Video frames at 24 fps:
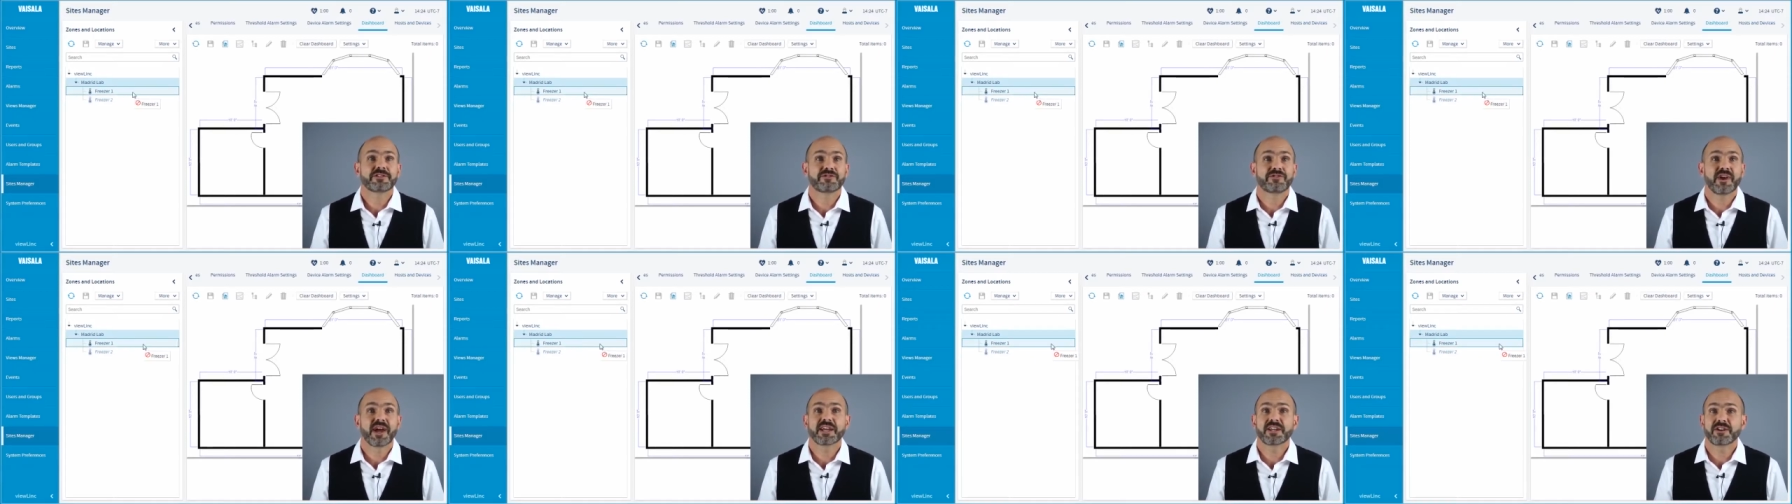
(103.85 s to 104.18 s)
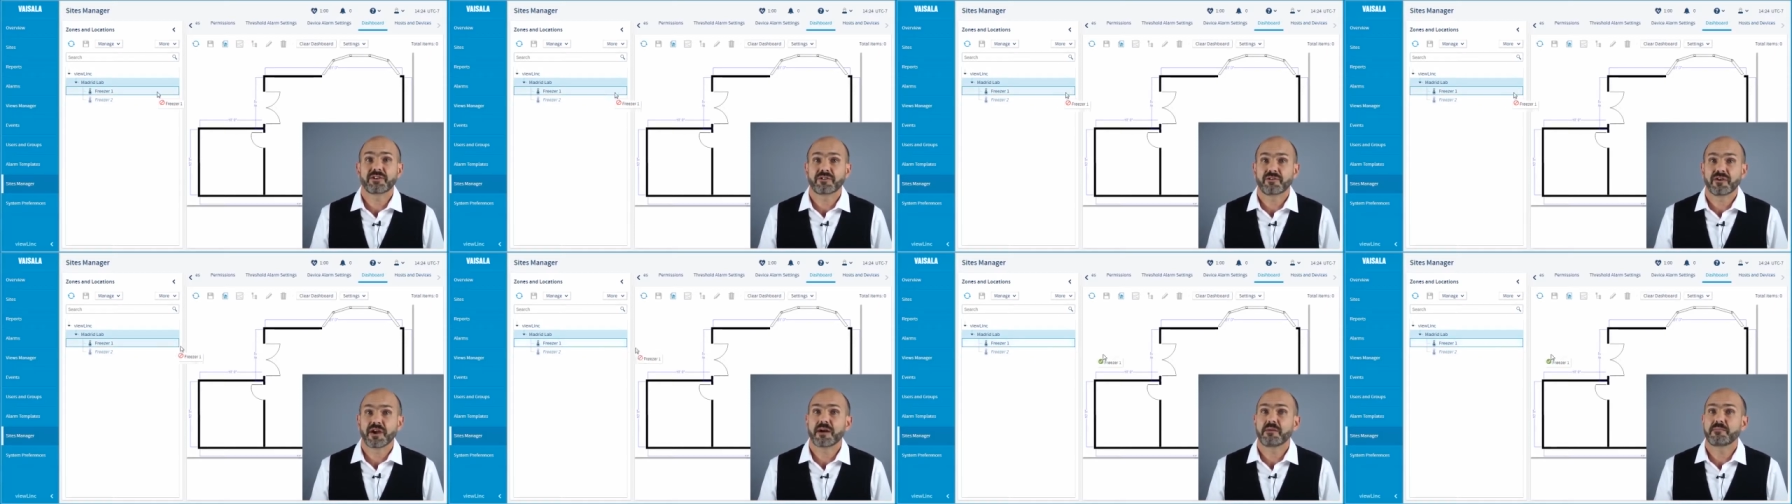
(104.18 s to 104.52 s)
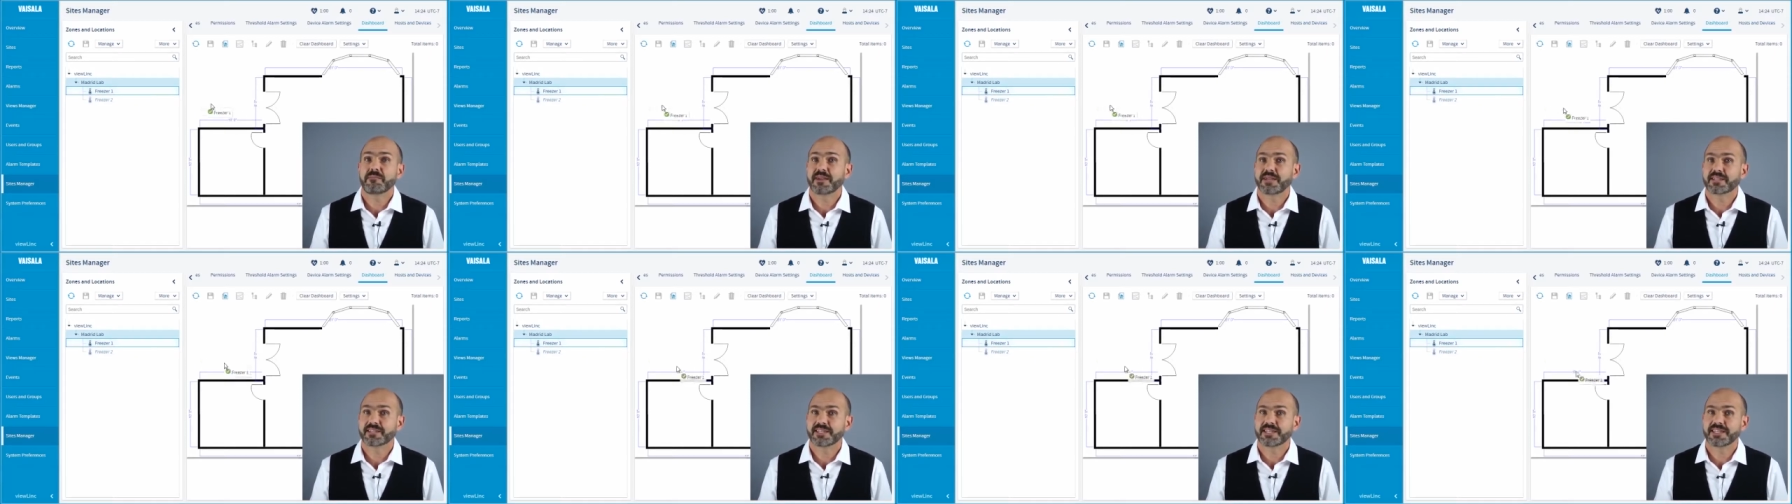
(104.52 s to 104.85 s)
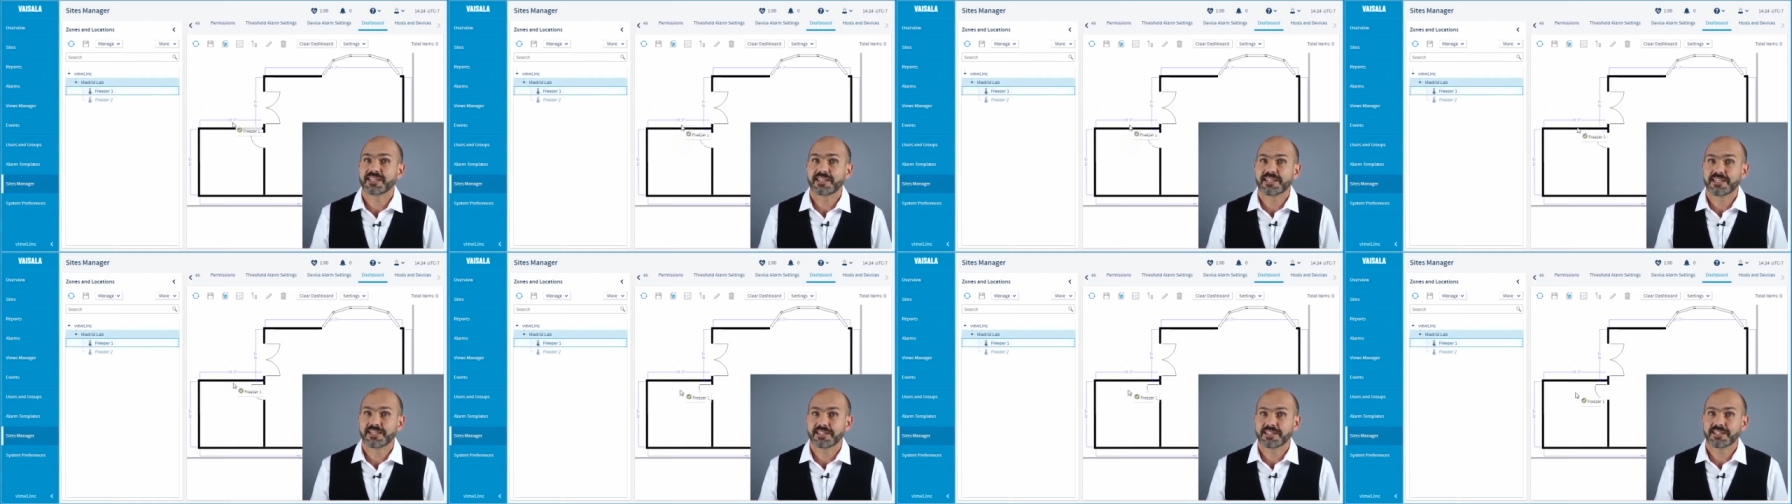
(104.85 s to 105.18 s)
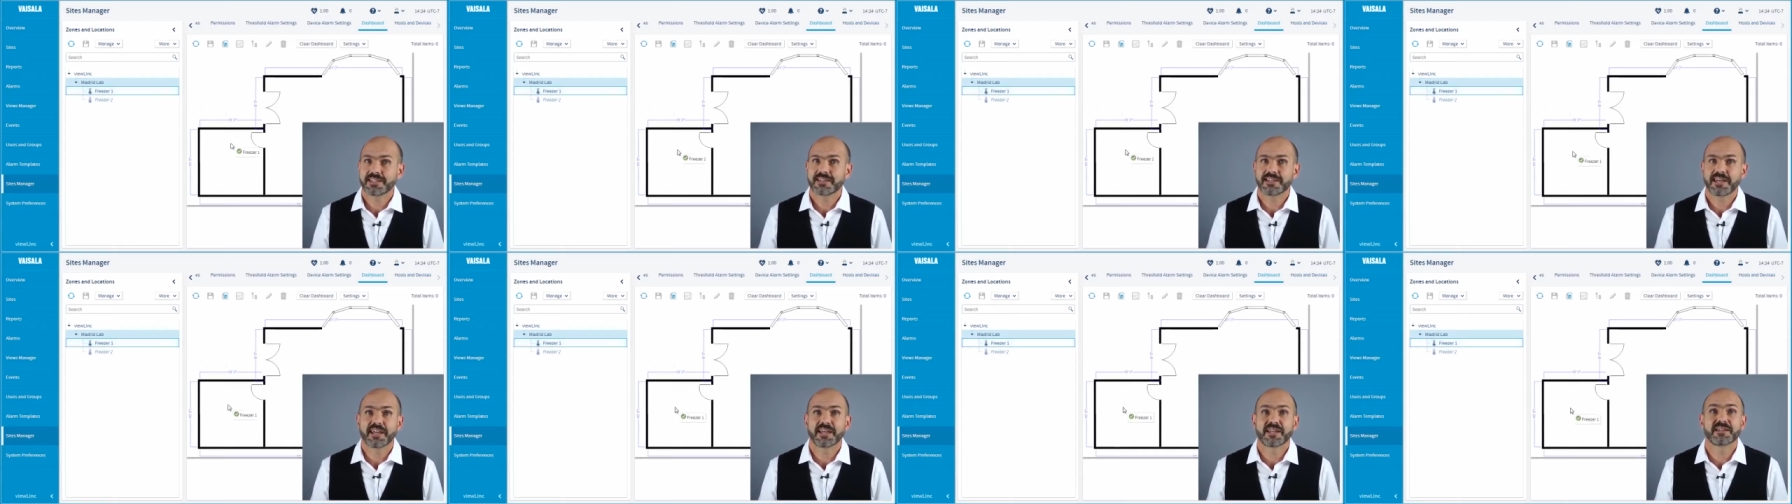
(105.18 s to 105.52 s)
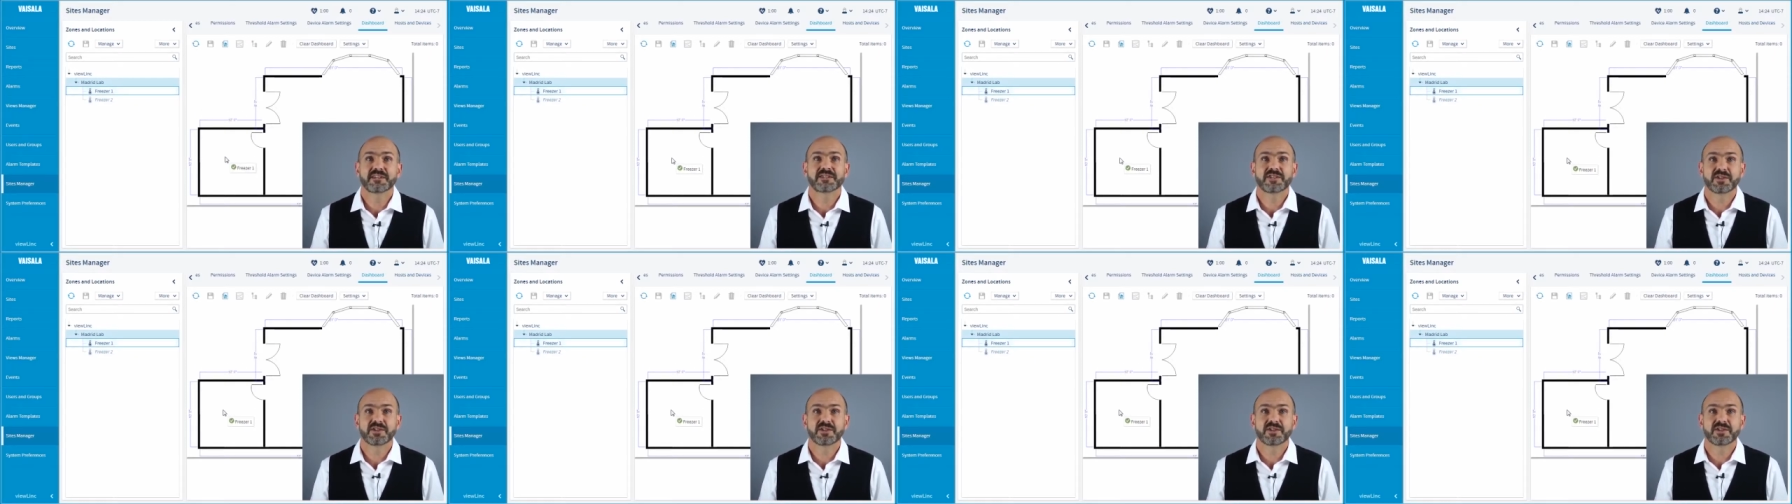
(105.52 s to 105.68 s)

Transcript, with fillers: Drag and drop makes it easy and